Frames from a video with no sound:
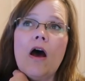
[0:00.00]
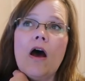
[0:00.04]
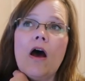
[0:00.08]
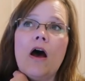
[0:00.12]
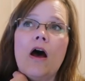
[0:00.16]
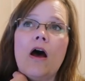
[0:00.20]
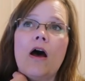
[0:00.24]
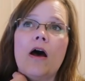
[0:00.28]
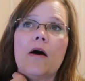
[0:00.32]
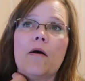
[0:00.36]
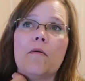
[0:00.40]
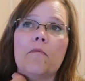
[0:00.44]

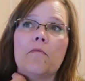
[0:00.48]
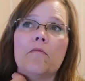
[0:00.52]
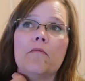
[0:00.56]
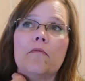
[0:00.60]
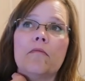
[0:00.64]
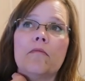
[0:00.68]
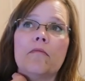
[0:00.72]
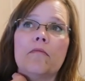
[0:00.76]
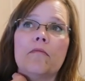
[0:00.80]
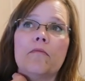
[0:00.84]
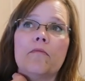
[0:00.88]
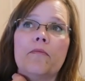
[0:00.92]

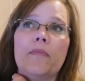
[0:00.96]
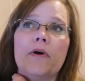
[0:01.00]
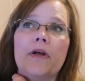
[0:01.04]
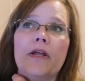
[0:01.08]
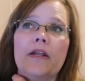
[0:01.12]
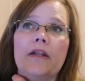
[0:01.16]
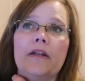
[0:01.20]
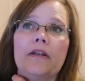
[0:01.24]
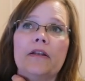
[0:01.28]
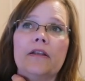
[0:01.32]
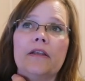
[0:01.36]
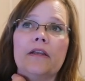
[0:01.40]
Um,
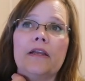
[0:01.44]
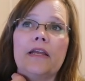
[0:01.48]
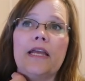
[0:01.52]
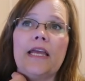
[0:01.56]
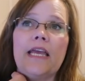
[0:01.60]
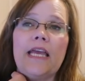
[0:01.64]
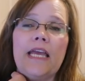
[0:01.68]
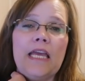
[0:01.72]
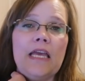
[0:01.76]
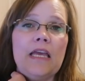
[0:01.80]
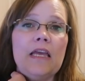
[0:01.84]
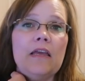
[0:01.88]
but
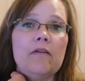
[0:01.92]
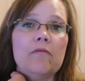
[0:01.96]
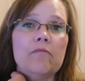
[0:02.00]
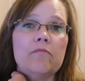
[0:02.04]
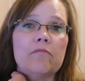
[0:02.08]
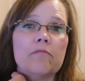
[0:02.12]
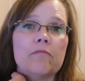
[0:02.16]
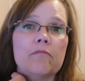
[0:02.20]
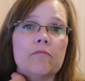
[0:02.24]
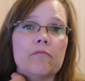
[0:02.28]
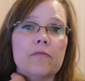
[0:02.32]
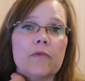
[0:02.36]
he,
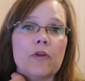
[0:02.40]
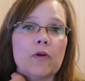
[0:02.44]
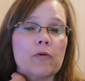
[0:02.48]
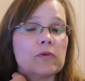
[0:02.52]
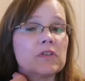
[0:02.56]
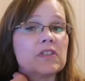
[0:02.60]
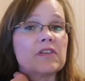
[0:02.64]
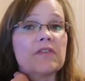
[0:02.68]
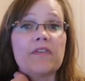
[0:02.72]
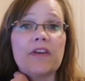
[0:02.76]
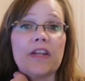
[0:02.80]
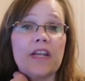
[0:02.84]
there
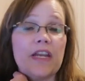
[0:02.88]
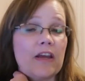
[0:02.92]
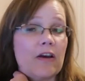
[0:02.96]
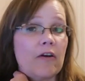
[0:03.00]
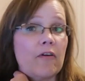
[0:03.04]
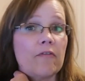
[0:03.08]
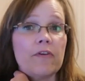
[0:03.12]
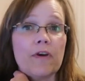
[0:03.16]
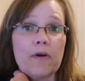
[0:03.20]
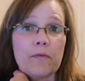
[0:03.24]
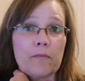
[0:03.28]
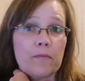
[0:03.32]
was a
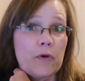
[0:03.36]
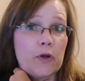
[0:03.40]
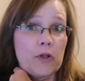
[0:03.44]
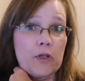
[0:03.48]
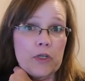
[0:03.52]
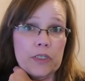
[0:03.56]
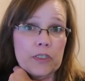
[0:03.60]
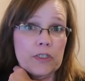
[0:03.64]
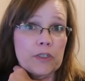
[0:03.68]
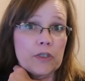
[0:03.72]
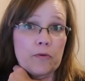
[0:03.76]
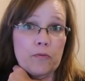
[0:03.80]
video of him
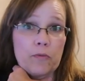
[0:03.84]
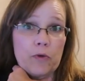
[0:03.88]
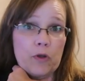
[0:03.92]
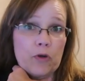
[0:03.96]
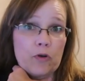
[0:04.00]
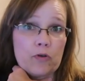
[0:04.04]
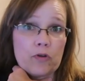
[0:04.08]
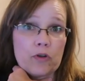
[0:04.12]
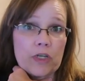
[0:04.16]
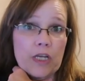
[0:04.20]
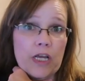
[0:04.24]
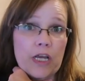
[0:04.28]
putting his
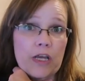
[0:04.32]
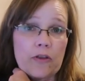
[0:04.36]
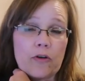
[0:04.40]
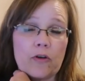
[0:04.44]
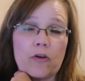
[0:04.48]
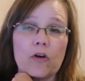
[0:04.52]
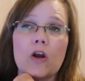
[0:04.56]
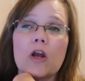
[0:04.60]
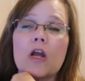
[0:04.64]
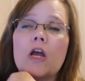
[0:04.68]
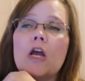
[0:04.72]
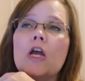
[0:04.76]
computer
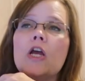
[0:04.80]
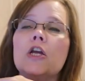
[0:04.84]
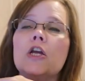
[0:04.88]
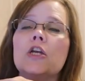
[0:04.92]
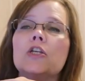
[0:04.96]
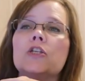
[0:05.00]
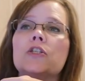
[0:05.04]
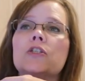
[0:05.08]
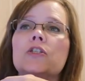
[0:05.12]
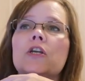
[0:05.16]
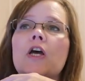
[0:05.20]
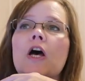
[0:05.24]
together.
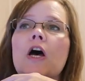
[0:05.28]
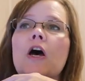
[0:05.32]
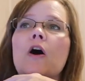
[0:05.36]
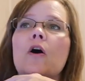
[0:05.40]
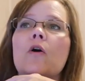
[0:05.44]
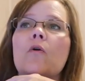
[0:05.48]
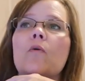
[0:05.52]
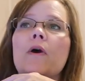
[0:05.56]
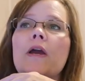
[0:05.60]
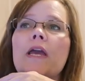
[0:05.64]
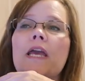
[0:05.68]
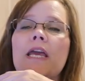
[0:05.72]

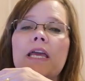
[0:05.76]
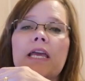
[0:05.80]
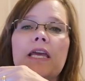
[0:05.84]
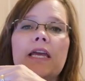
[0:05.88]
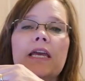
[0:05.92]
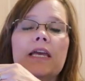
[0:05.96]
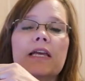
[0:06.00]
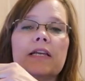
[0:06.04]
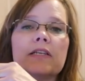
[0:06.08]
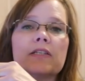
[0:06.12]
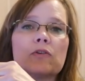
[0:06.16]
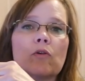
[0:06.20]
So
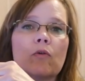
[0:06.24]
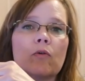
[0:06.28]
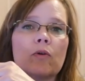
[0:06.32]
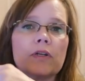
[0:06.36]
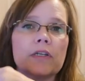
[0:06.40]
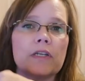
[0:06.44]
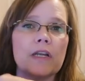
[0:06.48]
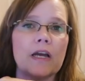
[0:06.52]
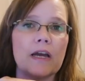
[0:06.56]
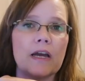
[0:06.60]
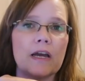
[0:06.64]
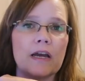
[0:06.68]
he is
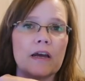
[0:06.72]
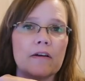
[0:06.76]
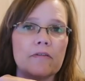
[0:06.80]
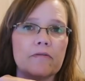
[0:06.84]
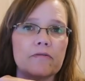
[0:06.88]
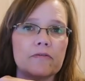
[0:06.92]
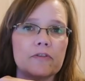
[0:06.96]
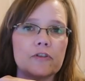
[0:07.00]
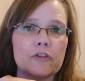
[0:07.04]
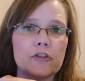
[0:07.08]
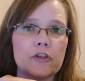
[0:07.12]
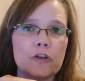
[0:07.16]
going to
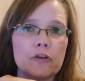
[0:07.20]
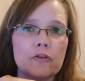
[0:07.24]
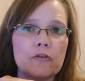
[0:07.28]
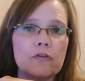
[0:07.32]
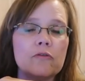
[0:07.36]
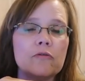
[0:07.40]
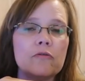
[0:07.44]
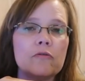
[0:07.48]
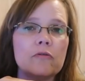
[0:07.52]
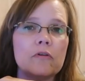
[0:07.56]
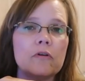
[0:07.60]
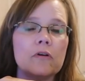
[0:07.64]
have
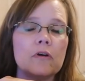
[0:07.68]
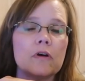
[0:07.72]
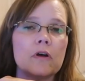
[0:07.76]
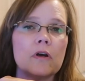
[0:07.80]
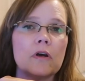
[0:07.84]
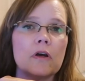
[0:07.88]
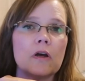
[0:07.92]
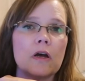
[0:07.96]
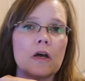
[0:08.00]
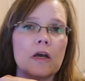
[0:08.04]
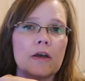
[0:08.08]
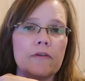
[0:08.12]
two
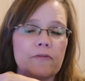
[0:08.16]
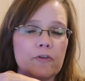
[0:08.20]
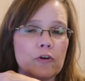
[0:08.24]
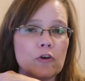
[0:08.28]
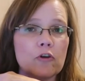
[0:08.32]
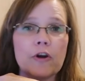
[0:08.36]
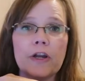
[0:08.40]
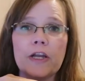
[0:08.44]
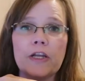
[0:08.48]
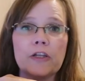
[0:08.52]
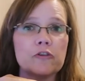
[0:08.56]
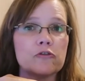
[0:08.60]
if
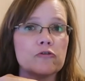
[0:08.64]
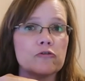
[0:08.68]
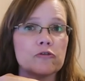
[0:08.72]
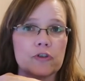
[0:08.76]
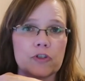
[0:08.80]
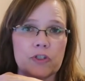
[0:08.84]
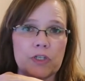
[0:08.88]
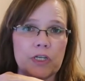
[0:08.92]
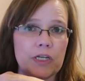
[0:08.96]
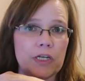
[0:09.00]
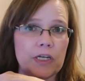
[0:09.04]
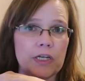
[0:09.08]
you're
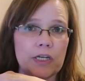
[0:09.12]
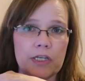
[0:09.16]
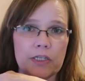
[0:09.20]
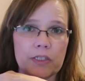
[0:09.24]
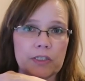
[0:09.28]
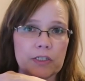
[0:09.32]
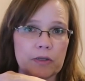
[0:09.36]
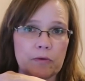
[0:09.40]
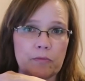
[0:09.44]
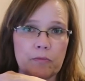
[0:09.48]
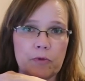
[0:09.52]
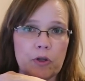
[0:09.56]
interested in
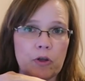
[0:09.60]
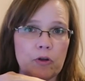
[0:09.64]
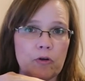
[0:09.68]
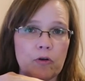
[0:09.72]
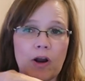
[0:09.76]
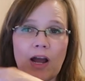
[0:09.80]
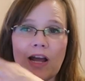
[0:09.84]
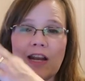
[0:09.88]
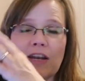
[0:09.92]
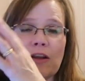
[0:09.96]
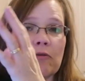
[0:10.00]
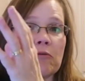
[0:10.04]
his
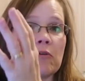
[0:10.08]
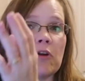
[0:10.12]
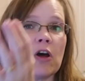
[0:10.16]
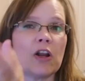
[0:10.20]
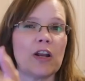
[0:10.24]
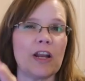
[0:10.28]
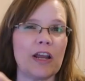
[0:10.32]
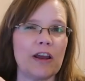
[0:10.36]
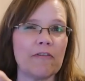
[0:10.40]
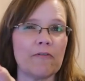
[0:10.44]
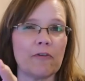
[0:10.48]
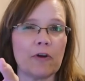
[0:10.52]
computer, I know
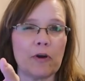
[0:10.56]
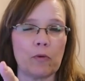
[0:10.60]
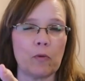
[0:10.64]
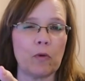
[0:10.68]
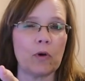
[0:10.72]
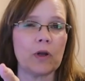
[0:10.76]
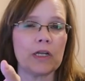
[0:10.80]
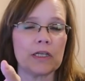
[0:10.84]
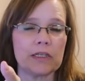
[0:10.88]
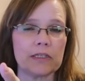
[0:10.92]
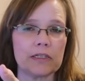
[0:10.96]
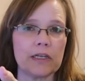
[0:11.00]
not
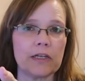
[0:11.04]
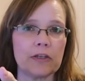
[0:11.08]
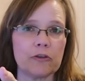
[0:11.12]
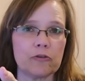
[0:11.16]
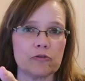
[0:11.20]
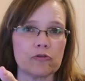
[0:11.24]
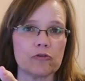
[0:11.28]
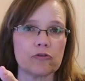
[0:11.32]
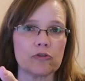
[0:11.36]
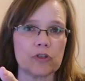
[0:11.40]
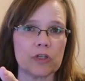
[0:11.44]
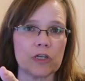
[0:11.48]
everyone is
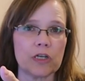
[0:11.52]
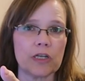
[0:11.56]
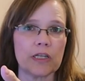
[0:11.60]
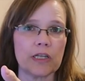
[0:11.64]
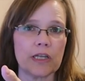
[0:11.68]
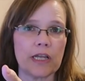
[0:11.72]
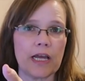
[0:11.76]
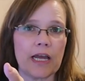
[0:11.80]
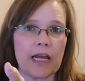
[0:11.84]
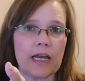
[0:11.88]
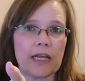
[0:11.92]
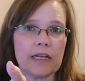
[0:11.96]
interested
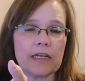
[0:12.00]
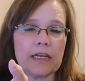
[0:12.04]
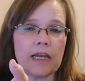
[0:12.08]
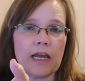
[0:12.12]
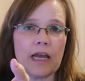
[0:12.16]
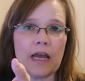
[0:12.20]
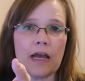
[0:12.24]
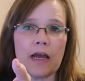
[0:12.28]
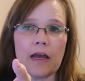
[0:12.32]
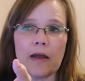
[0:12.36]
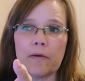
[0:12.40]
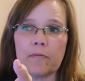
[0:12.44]
in that,
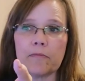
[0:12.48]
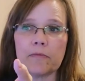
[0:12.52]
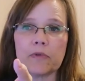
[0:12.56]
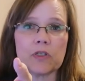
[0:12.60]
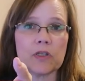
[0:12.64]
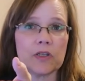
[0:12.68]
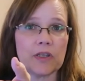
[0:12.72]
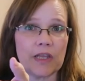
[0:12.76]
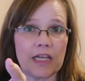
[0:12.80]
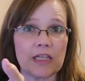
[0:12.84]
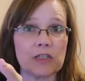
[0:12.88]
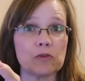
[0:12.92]
um,
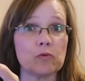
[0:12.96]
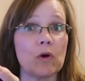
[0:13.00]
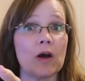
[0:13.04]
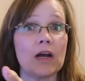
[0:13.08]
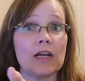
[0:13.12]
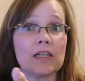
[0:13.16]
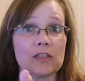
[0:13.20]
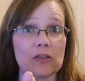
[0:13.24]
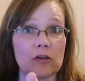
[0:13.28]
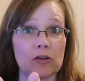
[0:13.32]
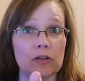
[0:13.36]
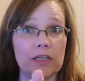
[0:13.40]
so that's
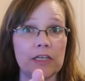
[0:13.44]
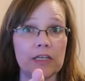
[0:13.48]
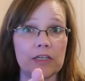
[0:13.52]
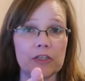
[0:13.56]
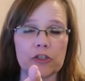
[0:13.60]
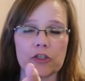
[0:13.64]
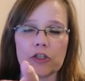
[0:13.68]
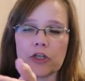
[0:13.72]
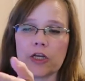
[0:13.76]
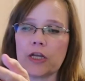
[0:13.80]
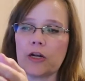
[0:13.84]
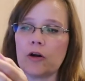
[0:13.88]
why it's on
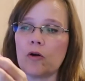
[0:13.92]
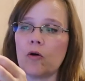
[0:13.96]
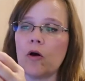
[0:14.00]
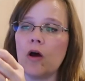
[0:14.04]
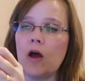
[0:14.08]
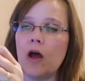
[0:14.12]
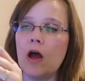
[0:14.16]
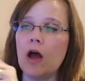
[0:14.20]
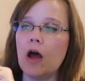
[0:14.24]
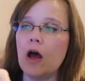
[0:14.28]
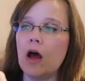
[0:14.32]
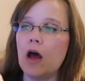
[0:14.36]
his channel.
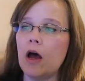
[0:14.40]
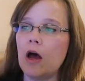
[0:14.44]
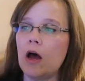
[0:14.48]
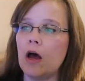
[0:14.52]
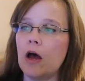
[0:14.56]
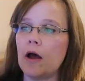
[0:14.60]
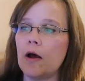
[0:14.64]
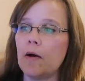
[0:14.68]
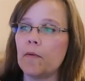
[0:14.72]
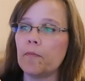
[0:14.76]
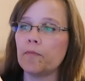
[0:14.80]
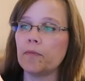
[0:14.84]

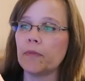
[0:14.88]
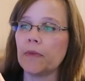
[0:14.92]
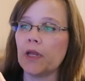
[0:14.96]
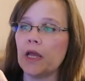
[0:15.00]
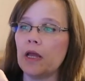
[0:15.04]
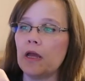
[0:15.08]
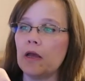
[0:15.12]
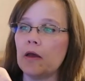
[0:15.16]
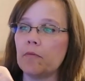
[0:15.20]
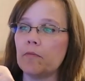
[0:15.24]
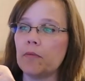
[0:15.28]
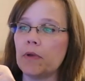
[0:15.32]
Um,
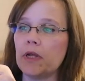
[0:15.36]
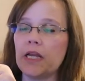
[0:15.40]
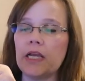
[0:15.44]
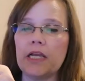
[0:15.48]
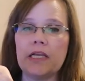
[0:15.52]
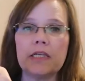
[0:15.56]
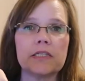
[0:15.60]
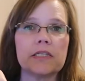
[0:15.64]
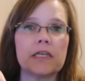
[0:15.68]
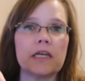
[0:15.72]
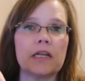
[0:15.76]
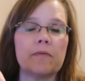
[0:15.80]
but
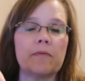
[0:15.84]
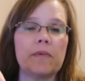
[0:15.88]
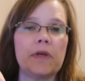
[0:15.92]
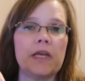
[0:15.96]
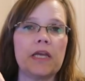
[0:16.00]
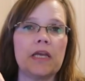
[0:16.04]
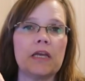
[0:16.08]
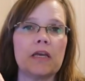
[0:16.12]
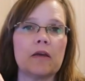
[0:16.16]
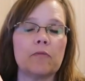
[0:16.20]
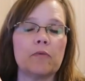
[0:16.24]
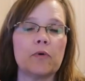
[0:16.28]
he's going to
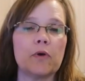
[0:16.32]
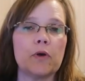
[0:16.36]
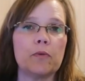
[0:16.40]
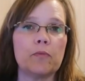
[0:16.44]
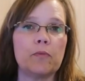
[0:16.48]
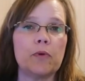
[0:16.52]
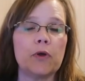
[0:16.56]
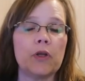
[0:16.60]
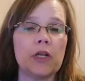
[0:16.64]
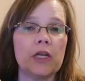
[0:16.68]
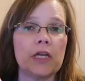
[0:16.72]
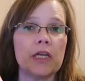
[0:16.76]
be
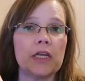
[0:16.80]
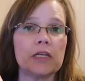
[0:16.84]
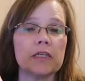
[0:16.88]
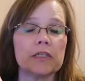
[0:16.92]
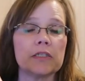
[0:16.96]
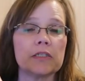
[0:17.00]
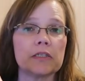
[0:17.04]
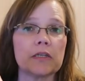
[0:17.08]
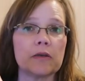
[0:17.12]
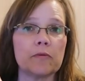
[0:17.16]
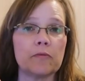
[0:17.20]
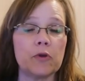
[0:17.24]
putting
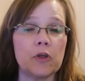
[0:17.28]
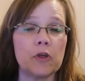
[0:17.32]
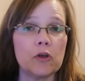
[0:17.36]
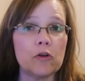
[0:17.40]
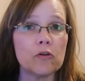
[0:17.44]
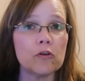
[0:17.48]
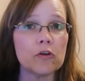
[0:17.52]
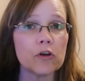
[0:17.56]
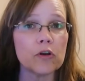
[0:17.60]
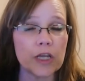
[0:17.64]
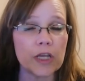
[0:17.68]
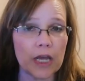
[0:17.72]
his
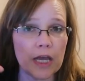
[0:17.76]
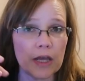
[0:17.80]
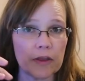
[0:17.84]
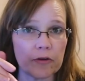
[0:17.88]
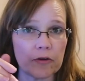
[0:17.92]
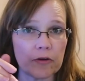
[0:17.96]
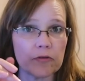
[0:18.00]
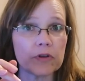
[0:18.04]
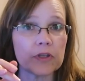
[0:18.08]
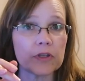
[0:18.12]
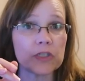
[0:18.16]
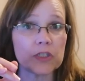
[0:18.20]
computer
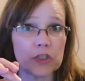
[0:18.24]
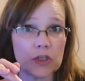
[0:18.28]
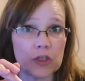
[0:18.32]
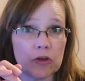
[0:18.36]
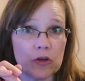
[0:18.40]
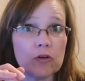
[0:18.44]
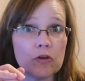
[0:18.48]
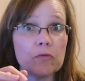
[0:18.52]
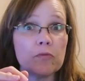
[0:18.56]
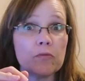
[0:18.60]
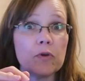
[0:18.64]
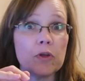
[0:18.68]
together, this
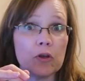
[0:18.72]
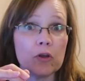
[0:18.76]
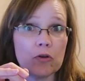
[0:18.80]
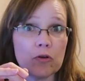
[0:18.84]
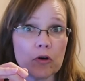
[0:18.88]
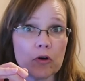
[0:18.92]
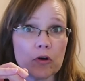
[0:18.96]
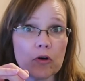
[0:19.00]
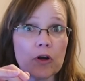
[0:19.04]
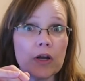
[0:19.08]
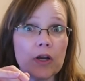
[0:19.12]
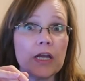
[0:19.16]
new
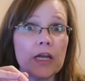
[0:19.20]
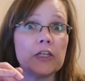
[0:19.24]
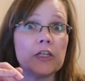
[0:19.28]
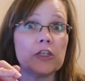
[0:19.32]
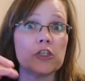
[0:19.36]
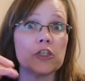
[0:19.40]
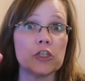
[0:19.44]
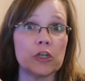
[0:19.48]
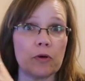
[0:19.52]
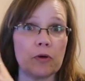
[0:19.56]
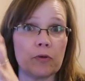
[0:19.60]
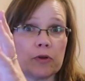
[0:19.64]
computer, and
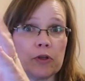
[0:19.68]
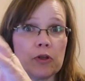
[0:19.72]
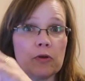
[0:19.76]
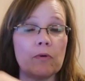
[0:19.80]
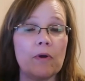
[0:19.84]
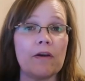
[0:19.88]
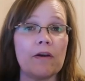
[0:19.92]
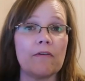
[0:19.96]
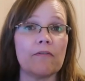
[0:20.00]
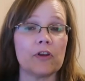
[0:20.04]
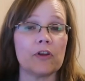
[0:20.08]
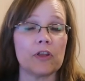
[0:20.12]
showing you
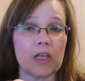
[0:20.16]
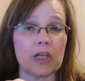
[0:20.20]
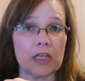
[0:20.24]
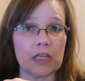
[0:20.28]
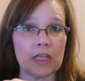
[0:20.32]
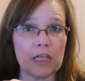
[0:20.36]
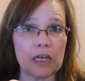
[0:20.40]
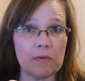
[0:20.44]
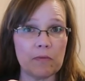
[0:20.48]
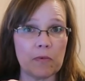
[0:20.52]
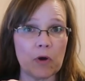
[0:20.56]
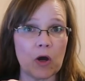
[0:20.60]
everything
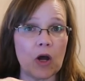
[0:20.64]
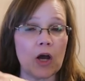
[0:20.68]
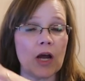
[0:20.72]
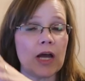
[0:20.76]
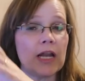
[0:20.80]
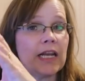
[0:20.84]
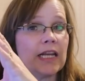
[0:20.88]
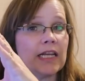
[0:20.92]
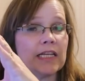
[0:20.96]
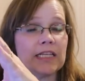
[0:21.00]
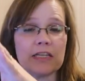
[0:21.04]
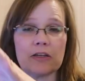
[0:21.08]
that he
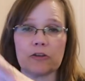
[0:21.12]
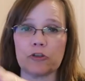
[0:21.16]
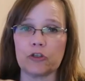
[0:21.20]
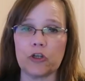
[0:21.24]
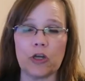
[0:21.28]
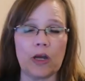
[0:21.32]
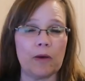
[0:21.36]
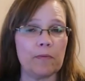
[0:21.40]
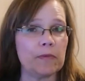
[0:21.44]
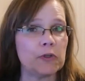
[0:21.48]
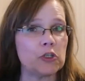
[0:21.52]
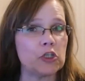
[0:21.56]
bought. He tells you
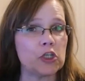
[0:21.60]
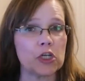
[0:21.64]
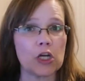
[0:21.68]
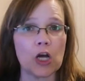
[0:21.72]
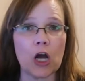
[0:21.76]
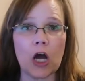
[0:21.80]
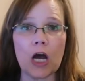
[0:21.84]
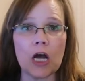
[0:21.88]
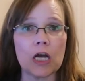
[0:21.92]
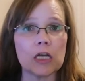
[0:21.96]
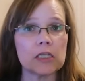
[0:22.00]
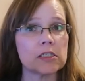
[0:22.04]
how much it
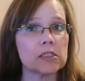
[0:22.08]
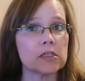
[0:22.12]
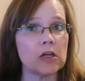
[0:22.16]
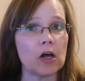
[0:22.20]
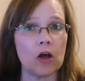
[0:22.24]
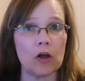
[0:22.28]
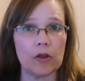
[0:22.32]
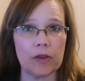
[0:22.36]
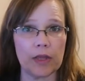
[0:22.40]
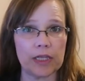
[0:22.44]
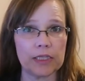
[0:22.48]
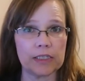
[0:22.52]
cost,
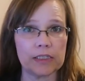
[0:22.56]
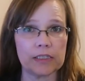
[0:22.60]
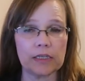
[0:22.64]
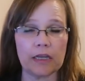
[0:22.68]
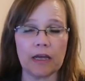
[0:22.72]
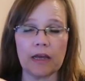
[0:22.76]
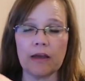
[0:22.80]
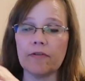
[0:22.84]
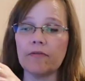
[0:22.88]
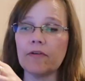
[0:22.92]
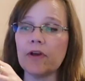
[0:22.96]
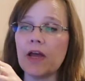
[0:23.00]
all that
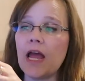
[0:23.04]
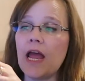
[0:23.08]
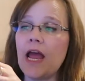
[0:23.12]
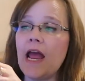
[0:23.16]
stuff.